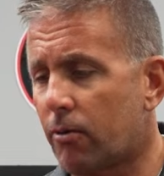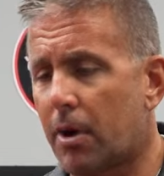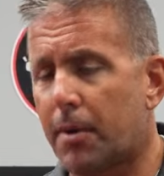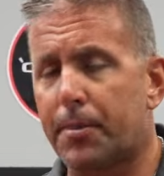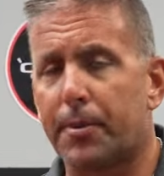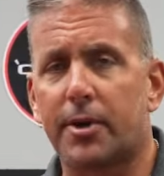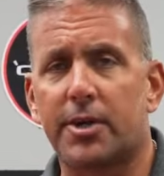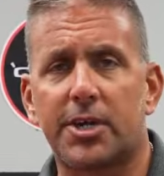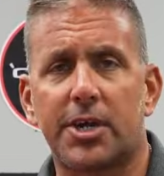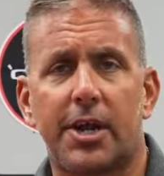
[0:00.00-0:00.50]

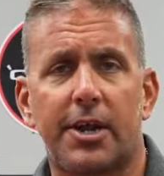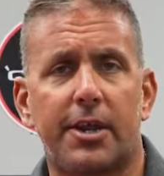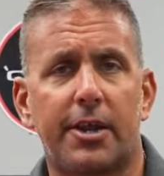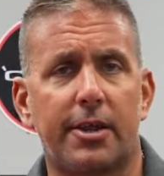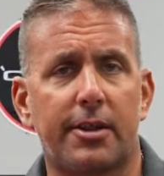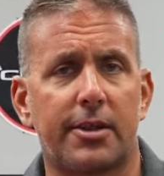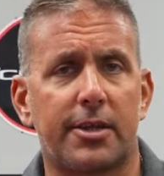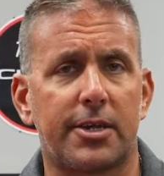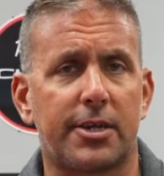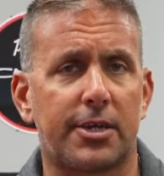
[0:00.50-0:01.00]

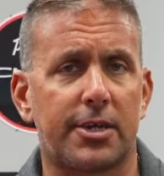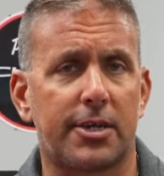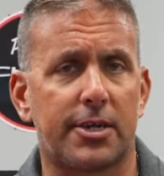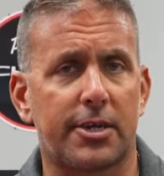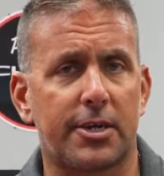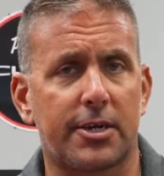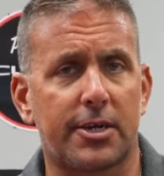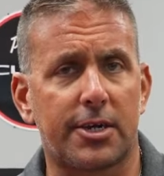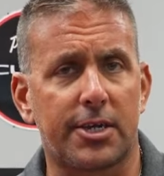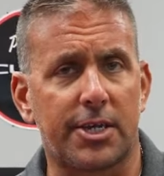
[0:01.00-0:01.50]
representing this as
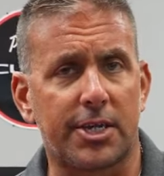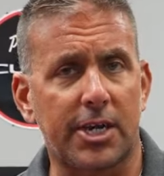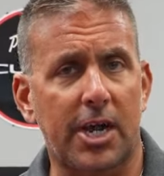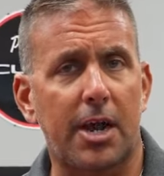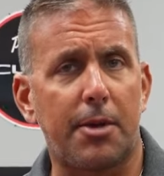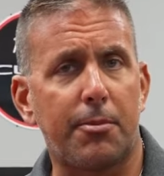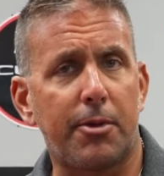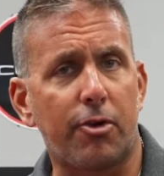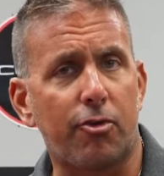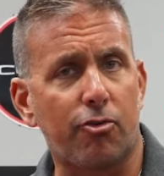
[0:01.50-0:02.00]
a
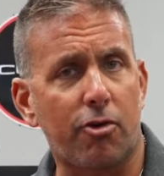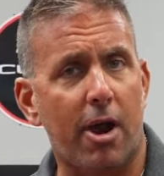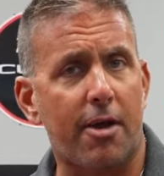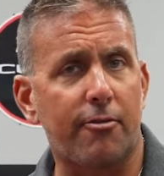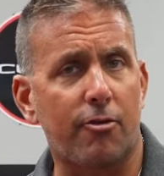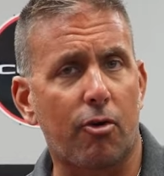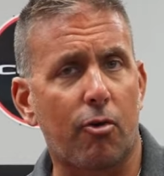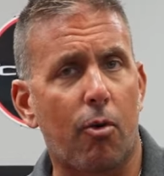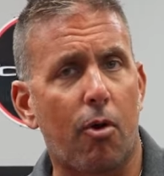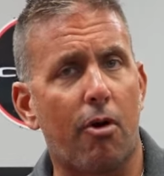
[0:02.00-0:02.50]
consignment
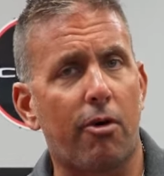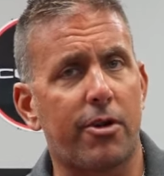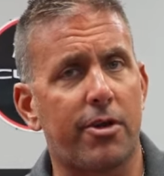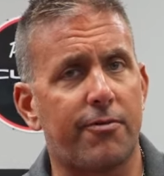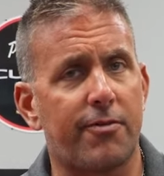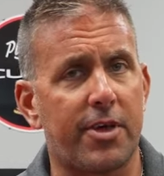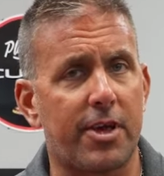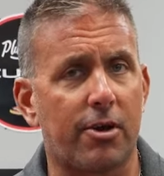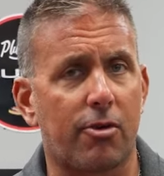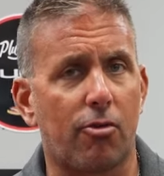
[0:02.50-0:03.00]
driver quality
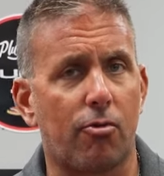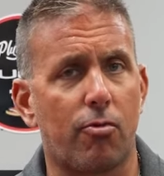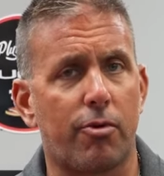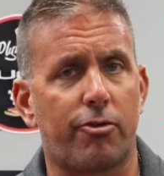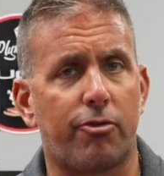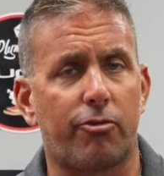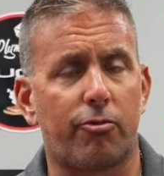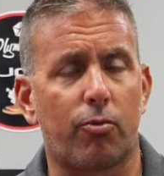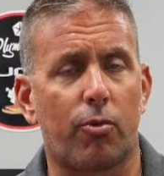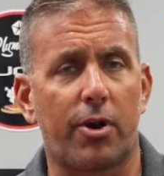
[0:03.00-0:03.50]
vehicle,
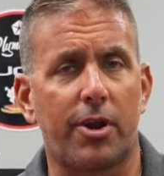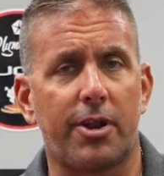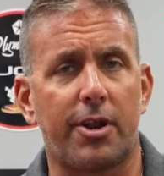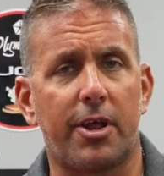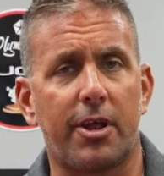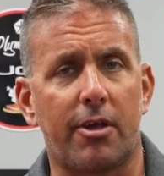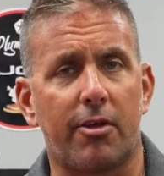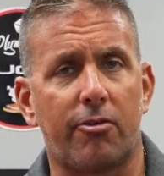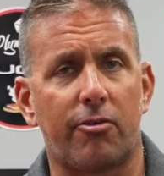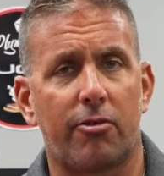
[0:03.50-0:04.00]
which is what it
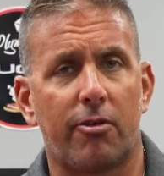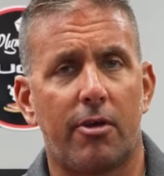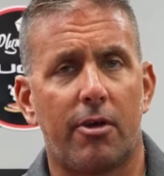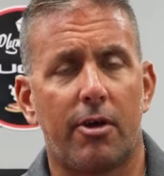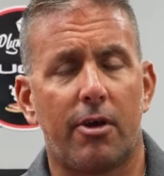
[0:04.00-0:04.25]
is.